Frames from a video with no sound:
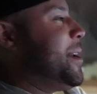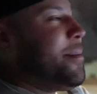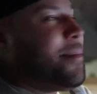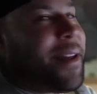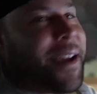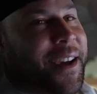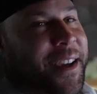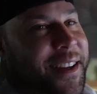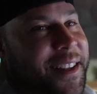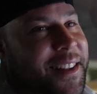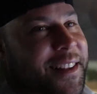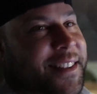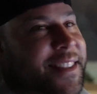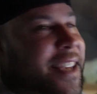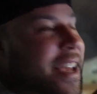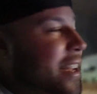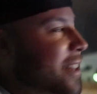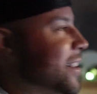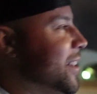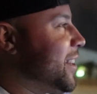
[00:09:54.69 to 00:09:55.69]
I'm not going to
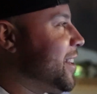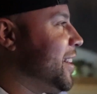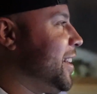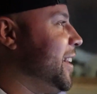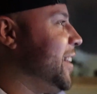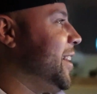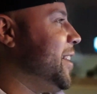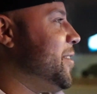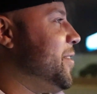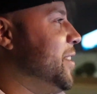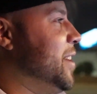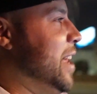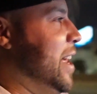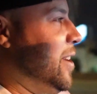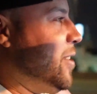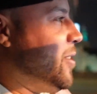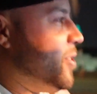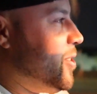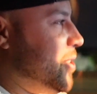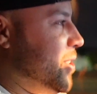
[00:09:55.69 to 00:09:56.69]
technically live in
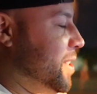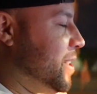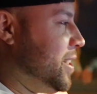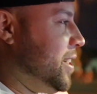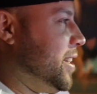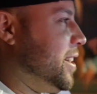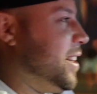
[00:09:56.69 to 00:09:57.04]
Henderson.